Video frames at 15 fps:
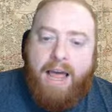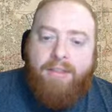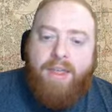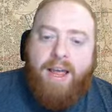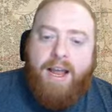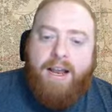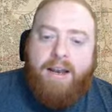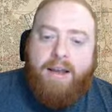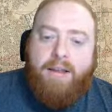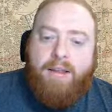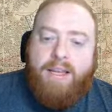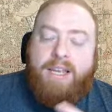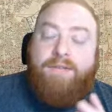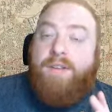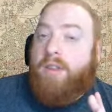And then,
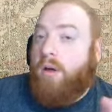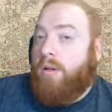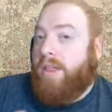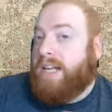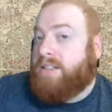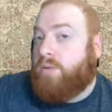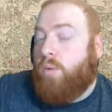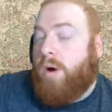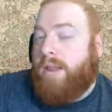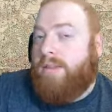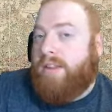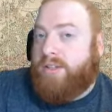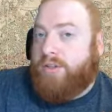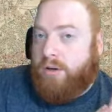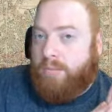even though that's
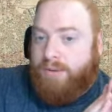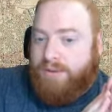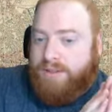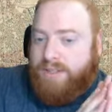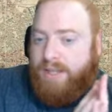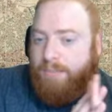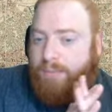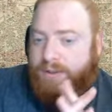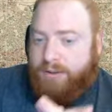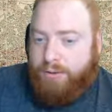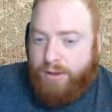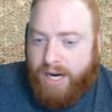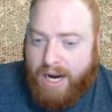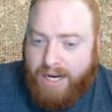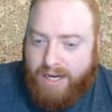when the terminal SNP was
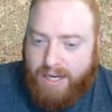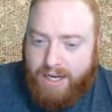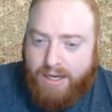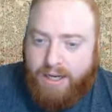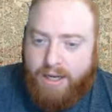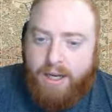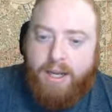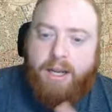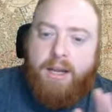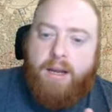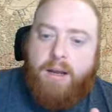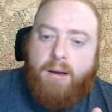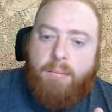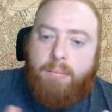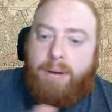created,
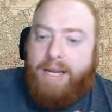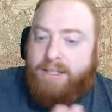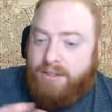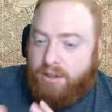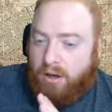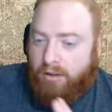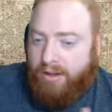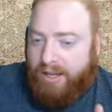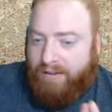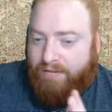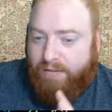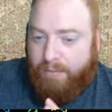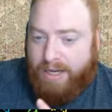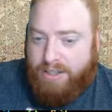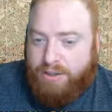based on the
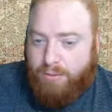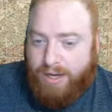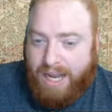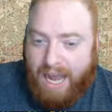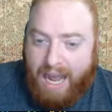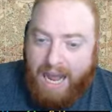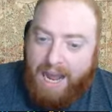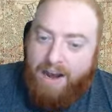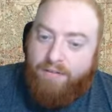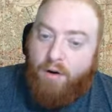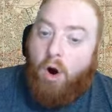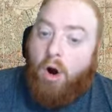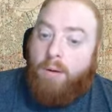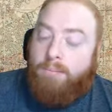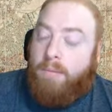information we have,
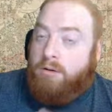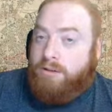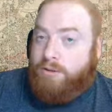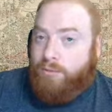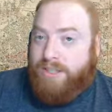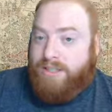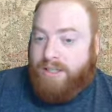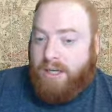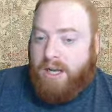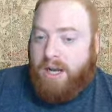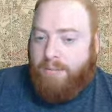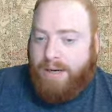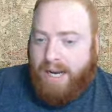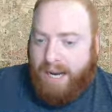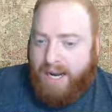our most recent
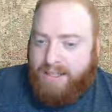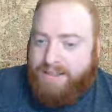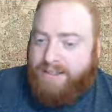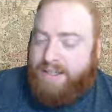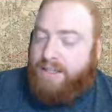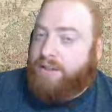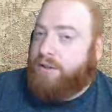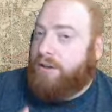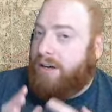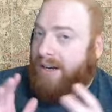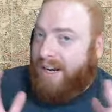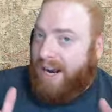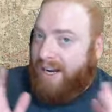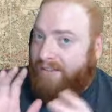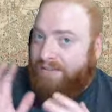common ancestor to
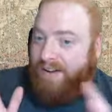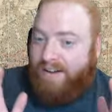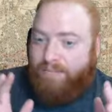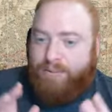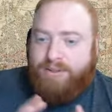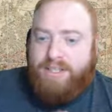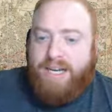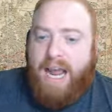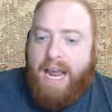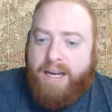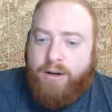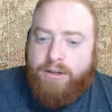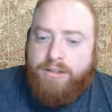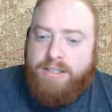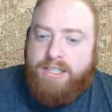95%
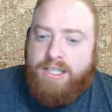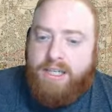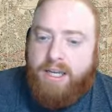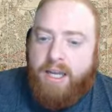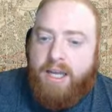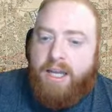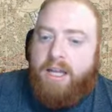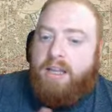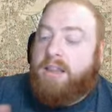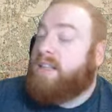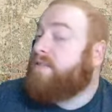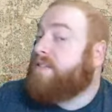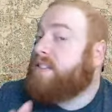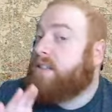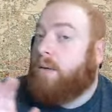accuracy
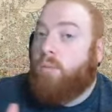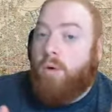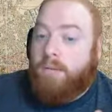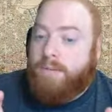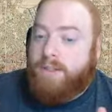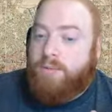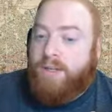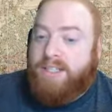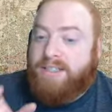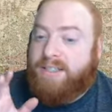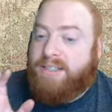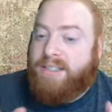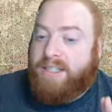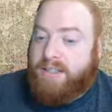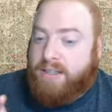lived somewhere between
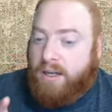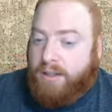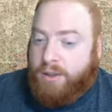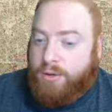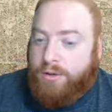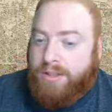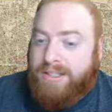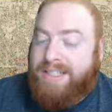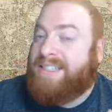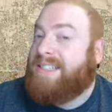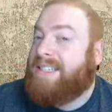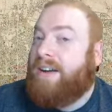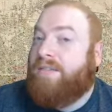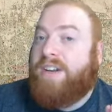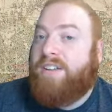600 to
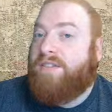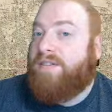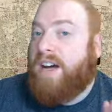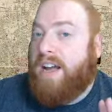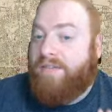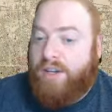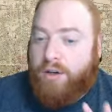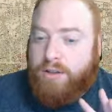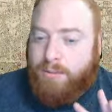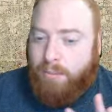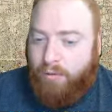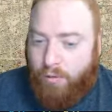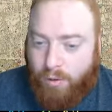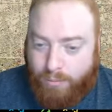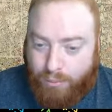75 years
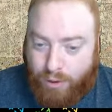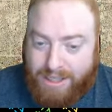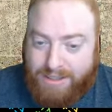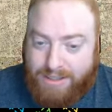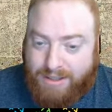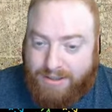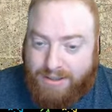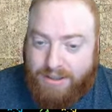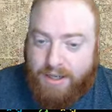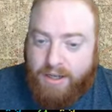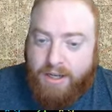before present.